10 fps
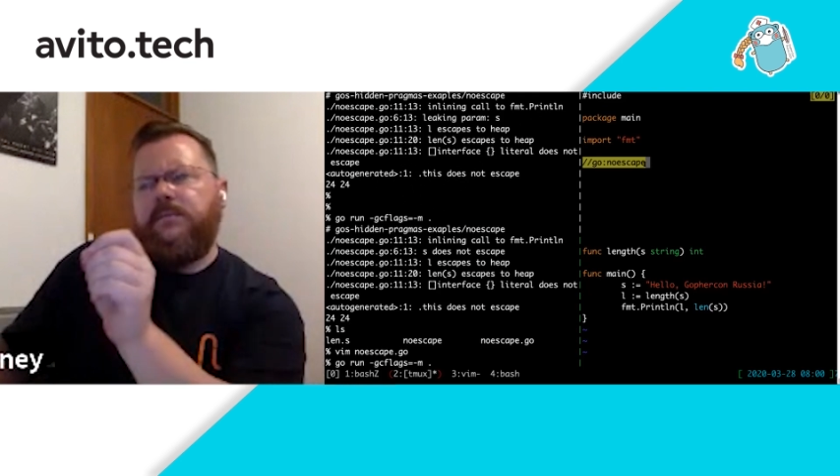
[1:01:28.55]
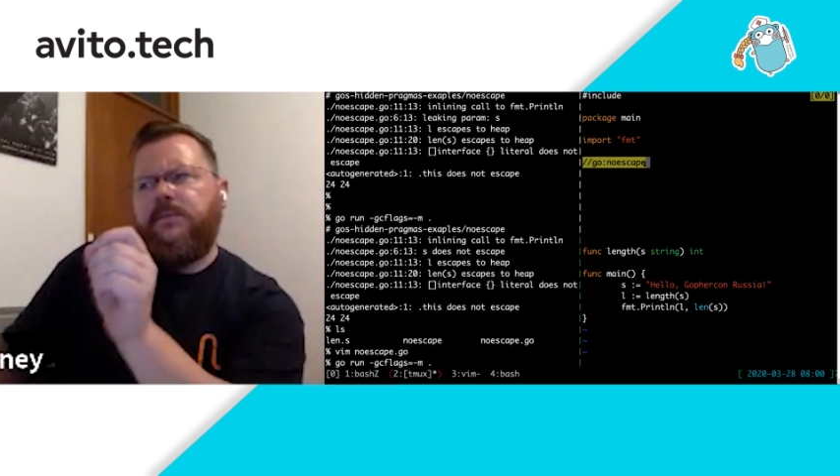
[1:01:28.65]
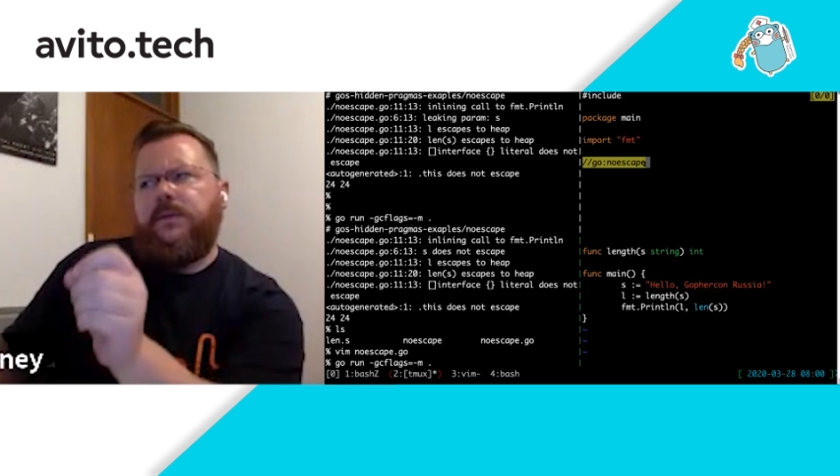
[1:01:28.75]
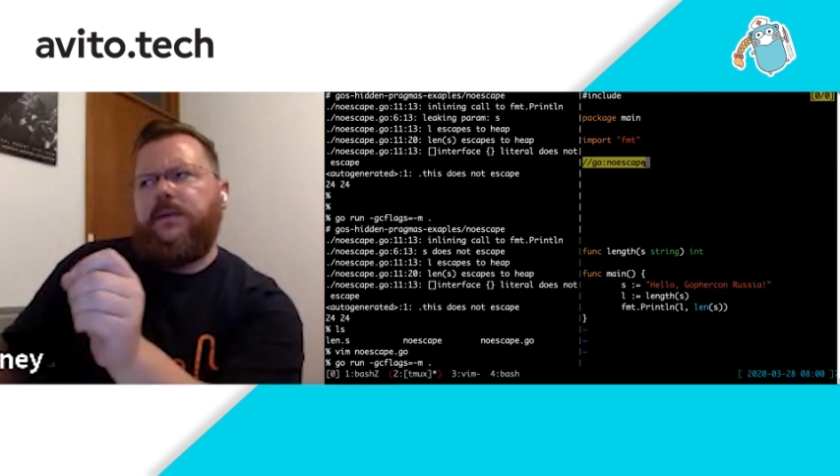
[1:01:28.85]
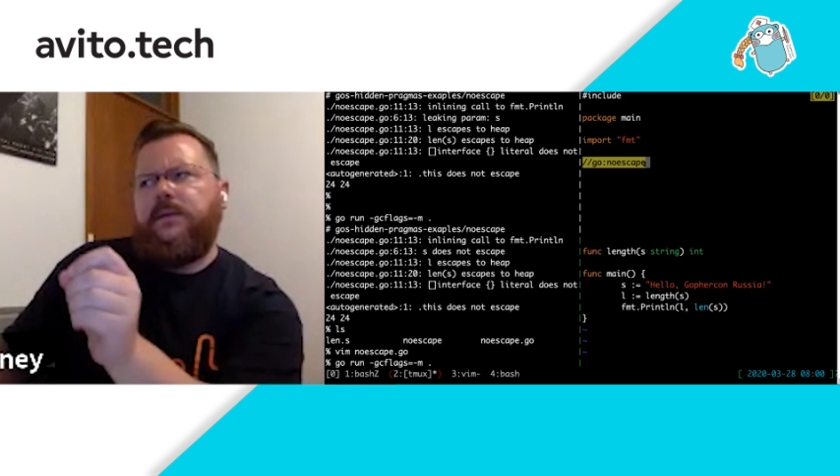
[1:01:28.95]

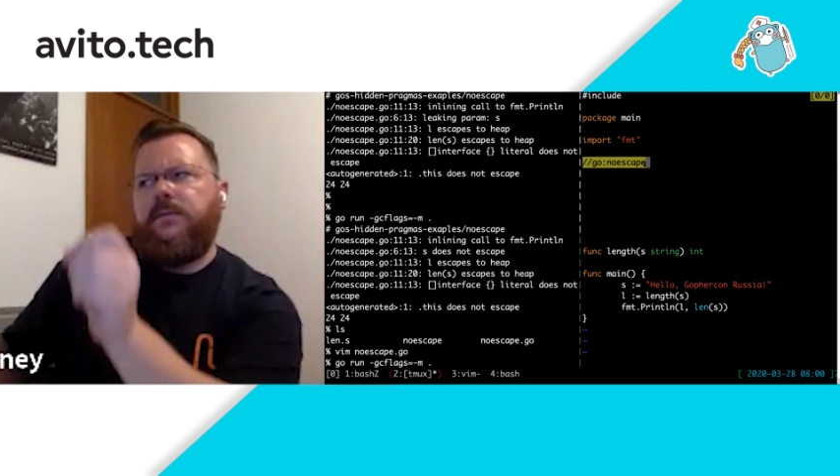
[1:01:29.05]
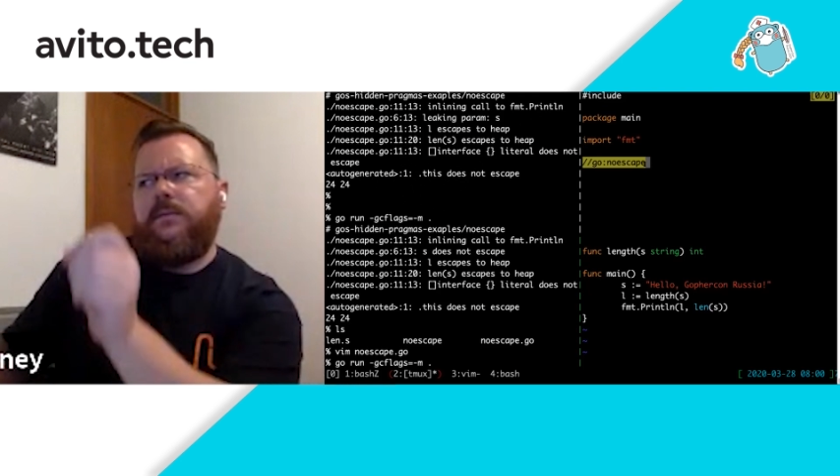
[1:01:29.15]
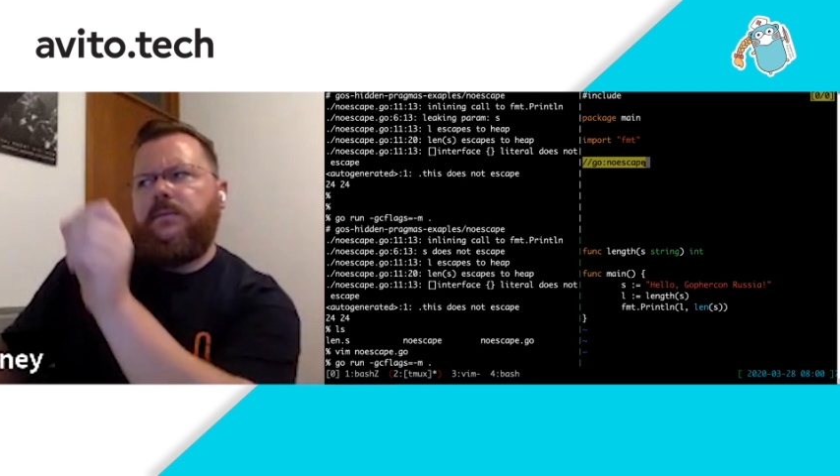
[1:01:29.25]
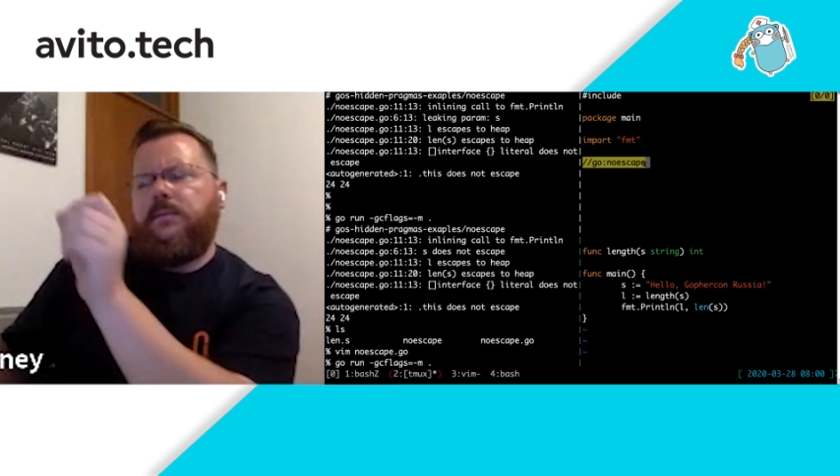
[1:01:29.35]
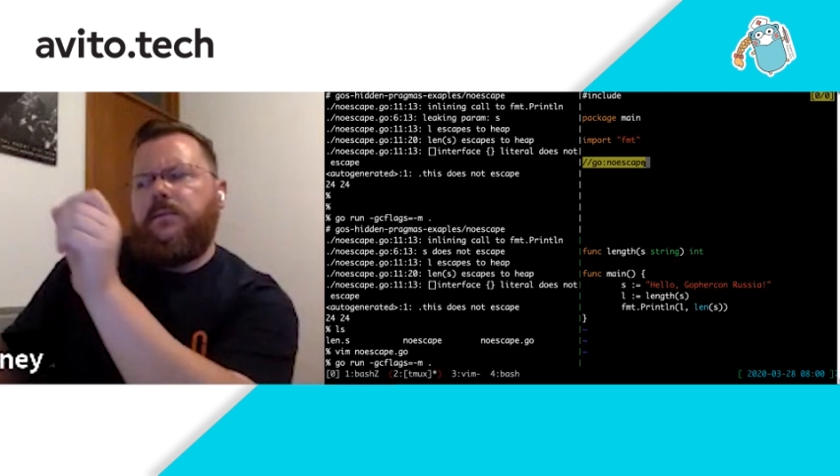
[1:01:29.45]

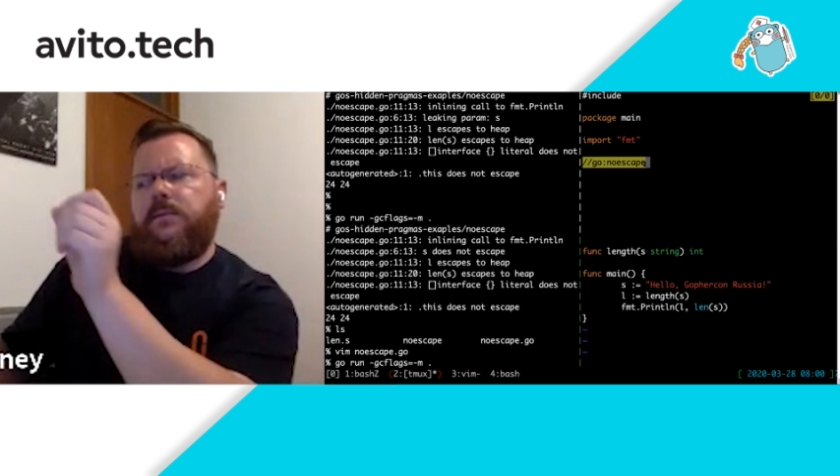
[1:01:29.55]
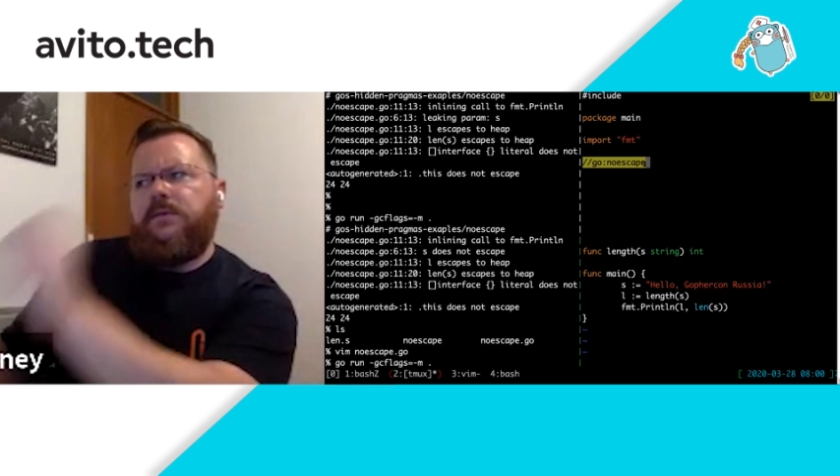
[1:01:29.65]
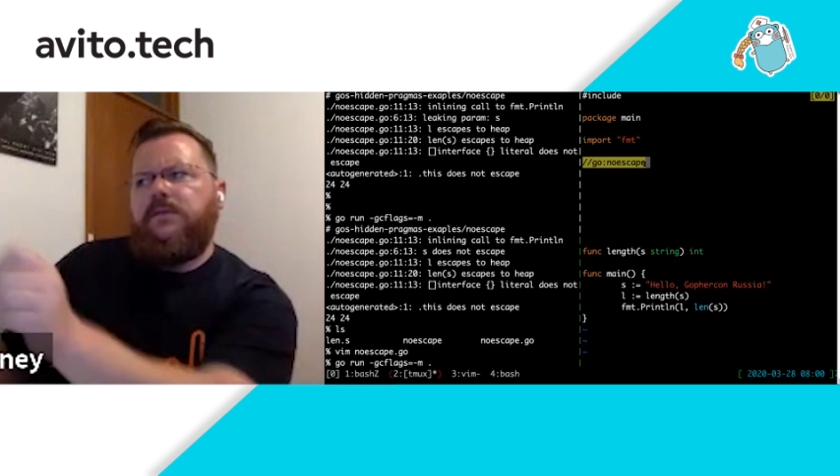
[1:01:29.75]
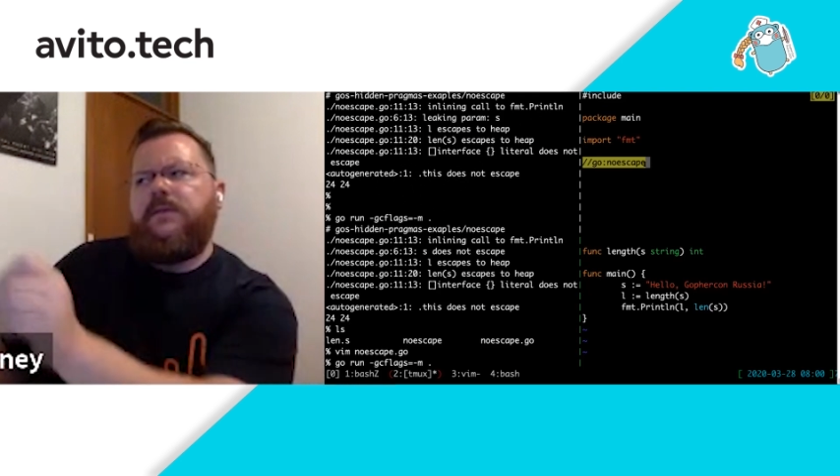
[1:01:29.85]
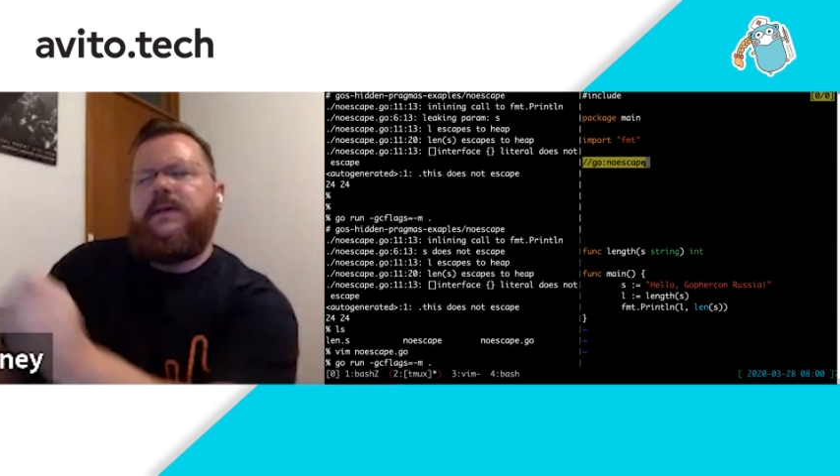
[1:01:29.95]
between the
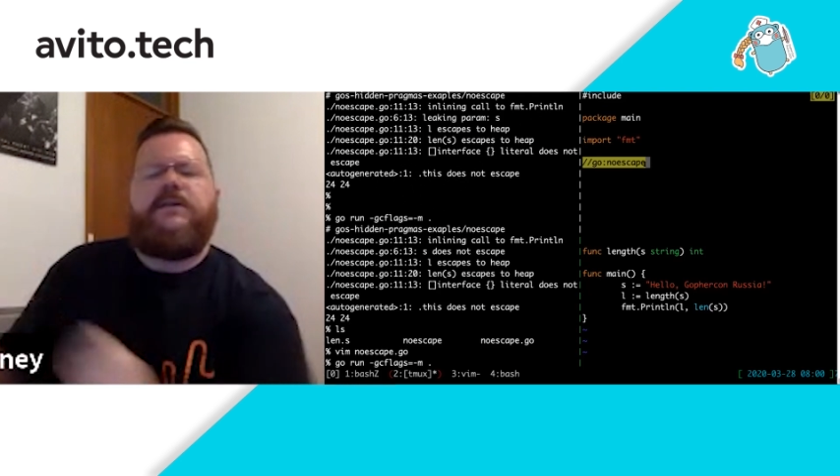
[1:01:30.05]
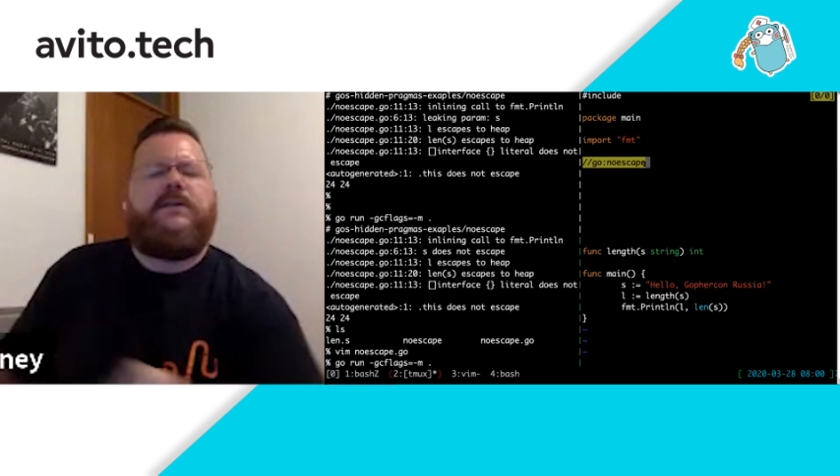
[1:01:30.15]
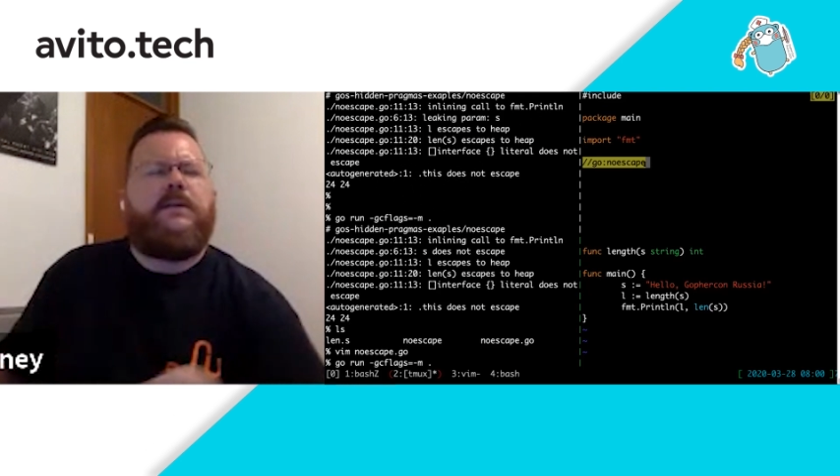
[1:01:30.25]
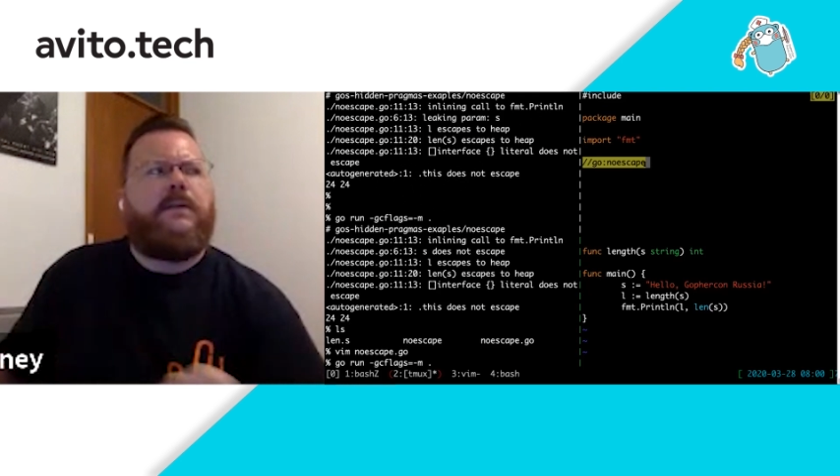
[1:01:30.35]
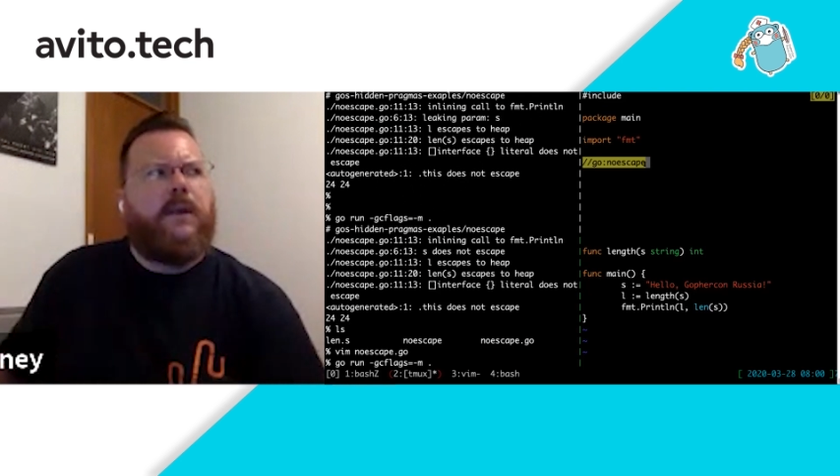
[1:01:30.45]
two
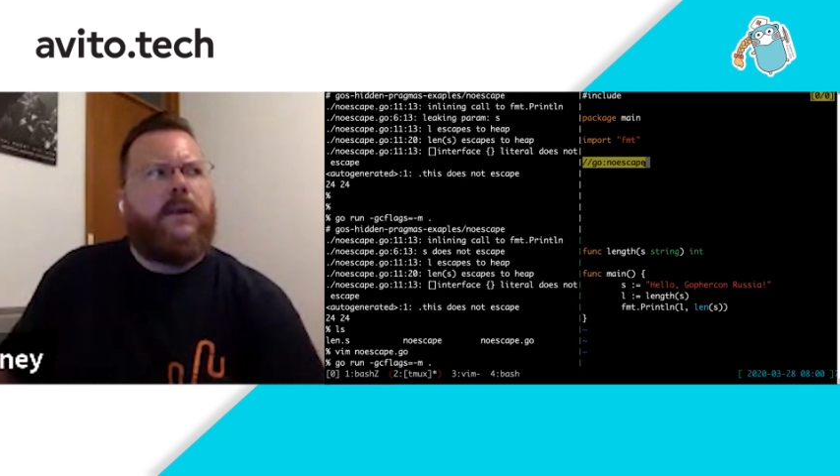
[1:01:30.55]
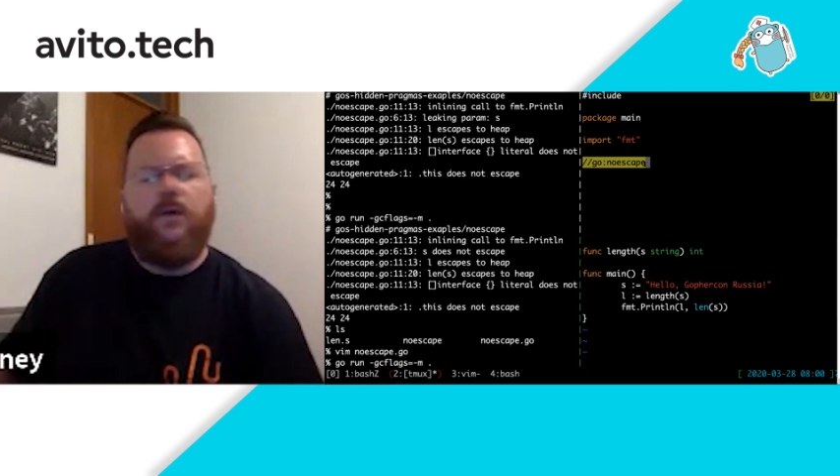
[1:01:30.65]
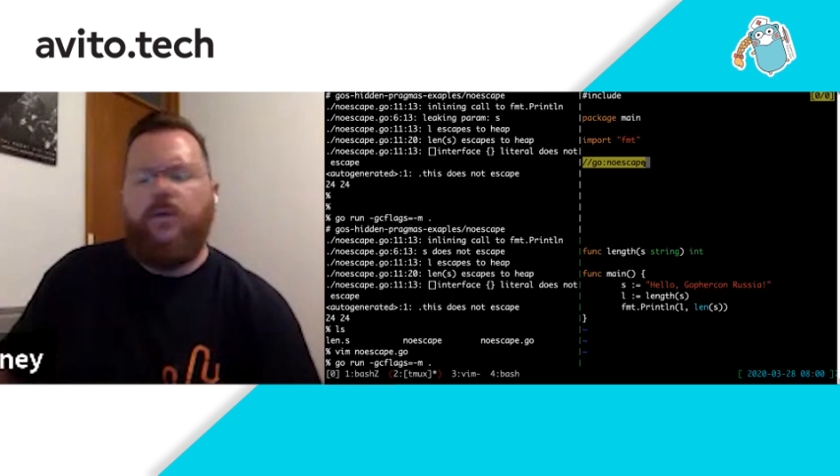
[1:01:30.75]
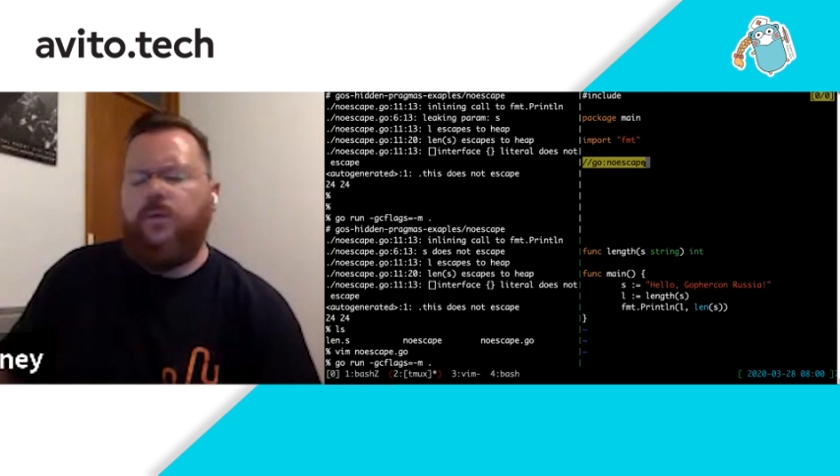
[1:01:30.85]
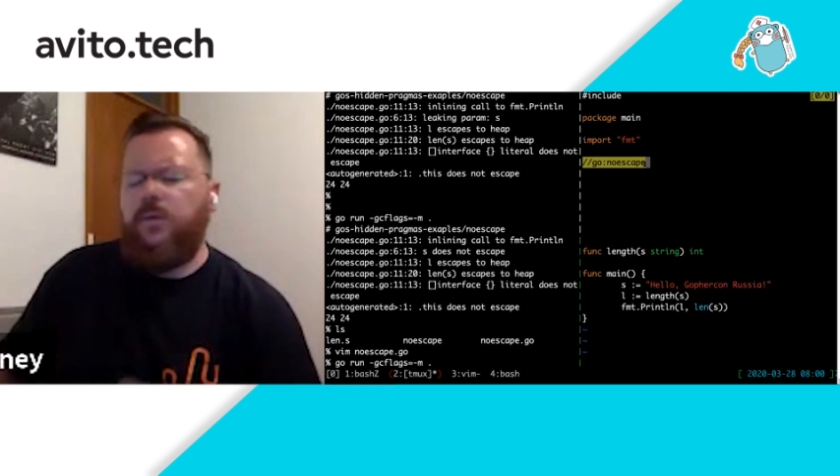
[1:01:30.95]
slashes and the
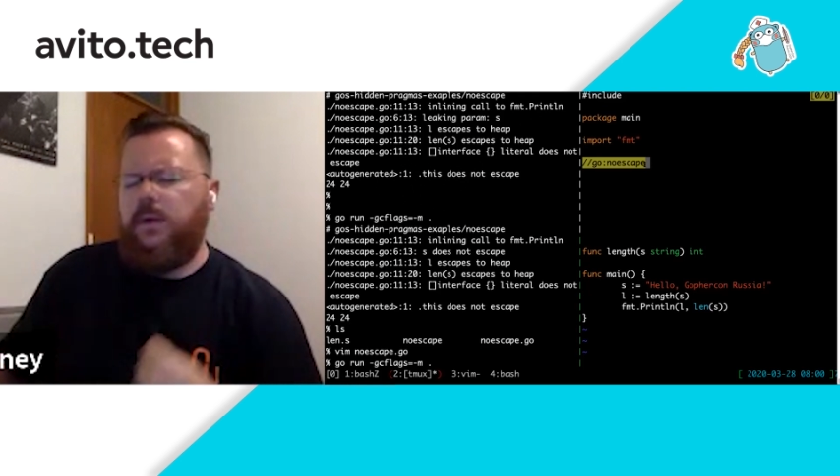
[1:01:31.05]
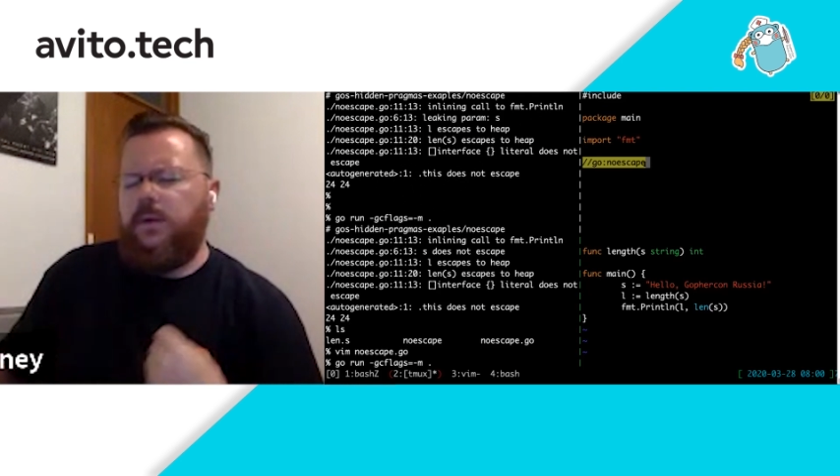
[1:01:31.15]
go,